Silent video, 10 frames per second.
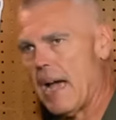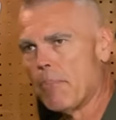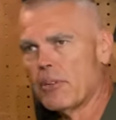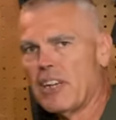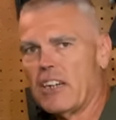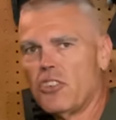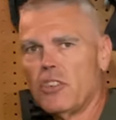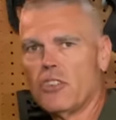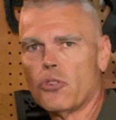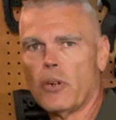eye
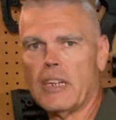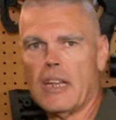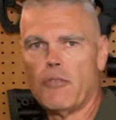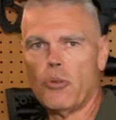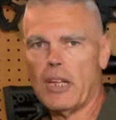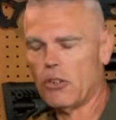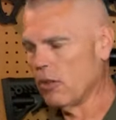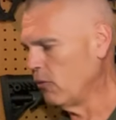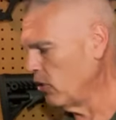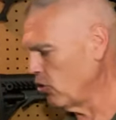protection that's going to give you that
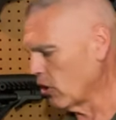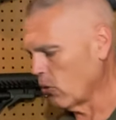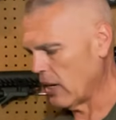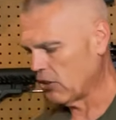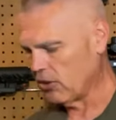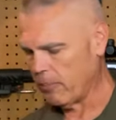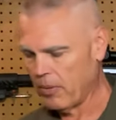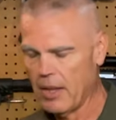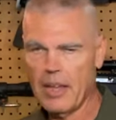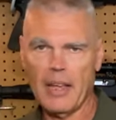good vision correction,